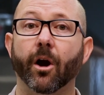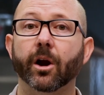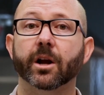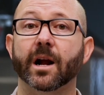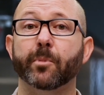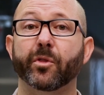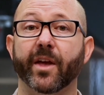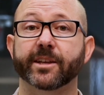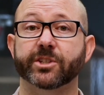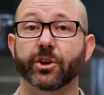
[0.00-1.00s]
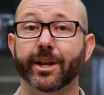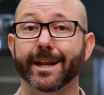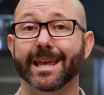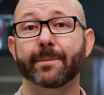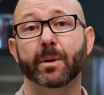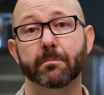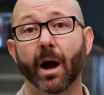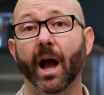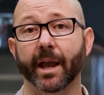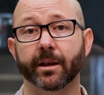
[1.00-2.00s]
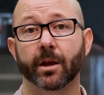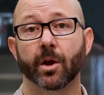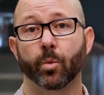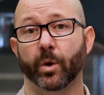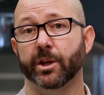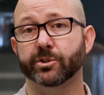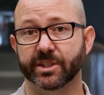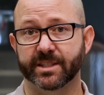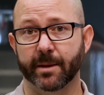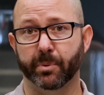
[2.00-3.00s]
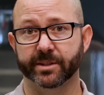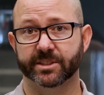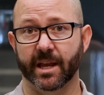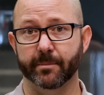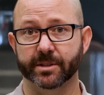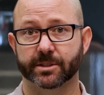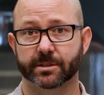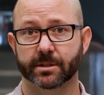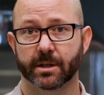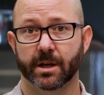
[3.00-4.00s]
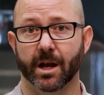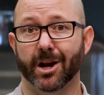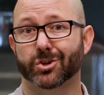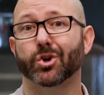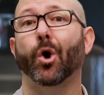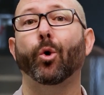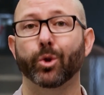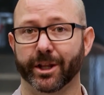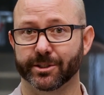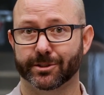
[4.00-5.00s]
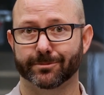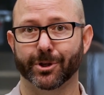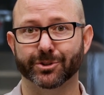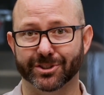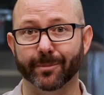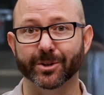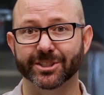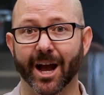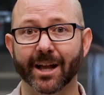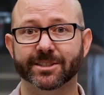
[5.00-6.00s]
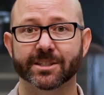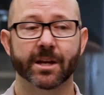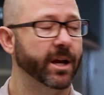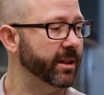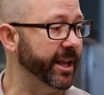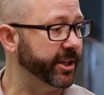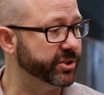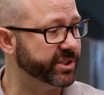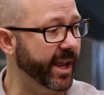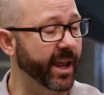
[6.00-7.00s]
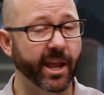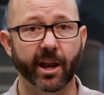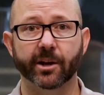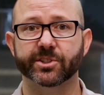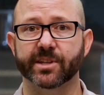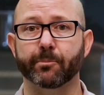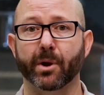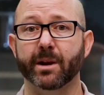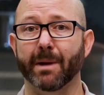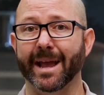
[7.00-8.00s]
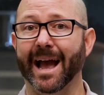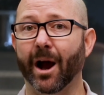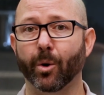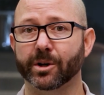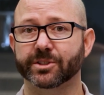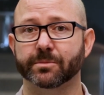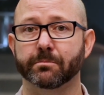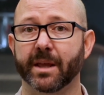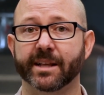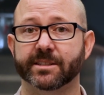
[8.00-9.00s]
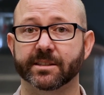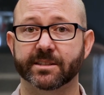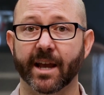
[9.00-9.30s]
are a couple things that you need to keep in mind when using dprint statements colons, those double dots, like you see here separating my hours, minutes, and